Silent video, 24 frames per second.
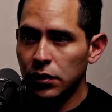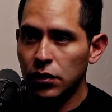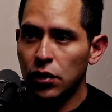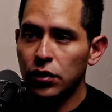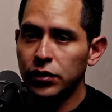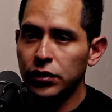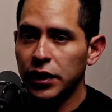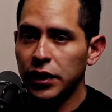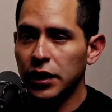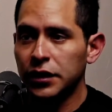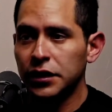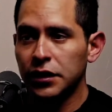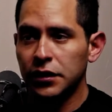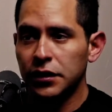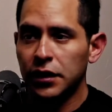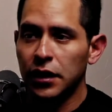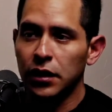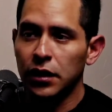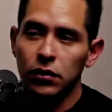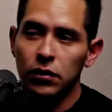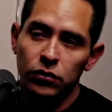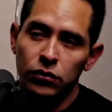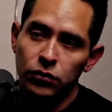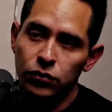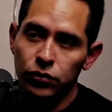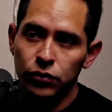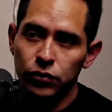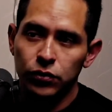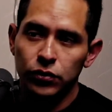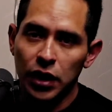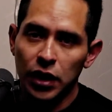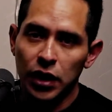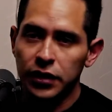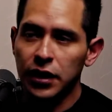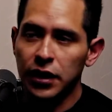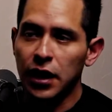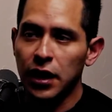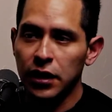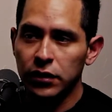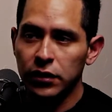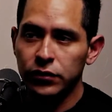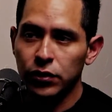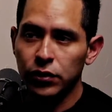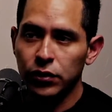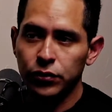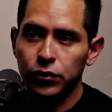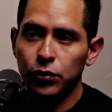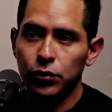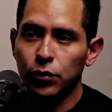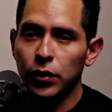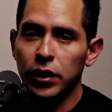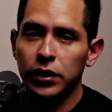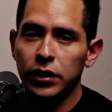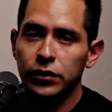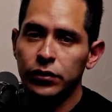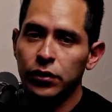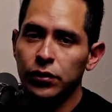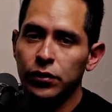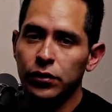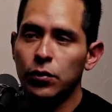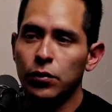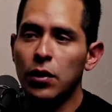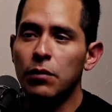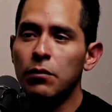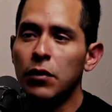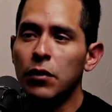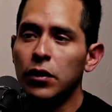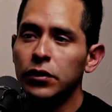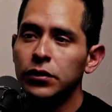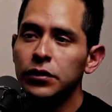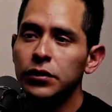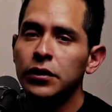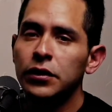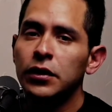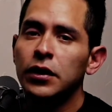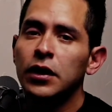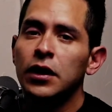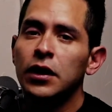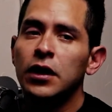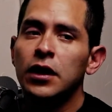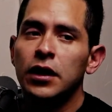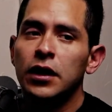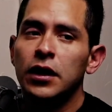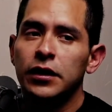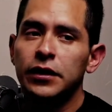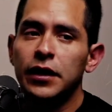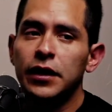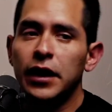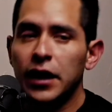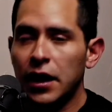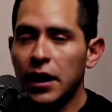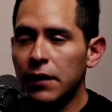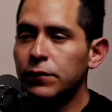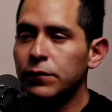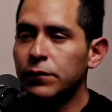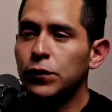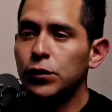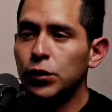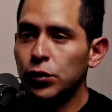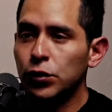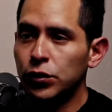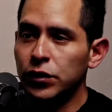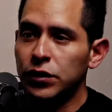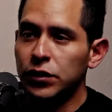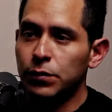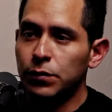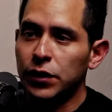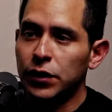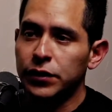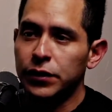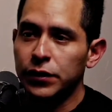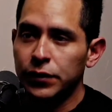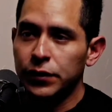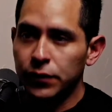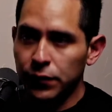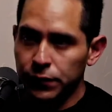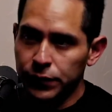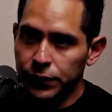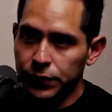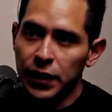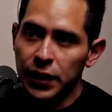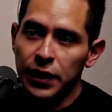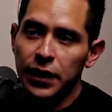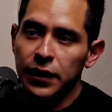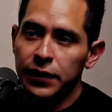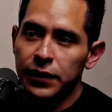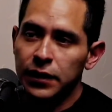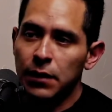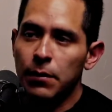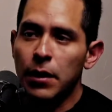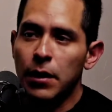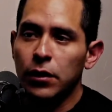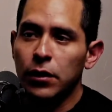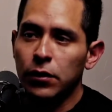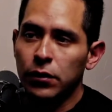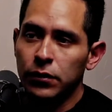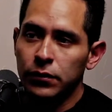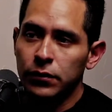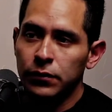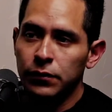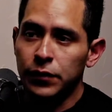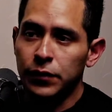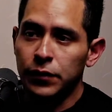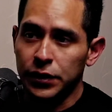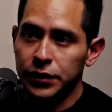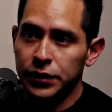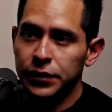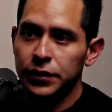dietas, like 10 days or 2 weeks or 1 month, they have to do this process of taking tobacco first.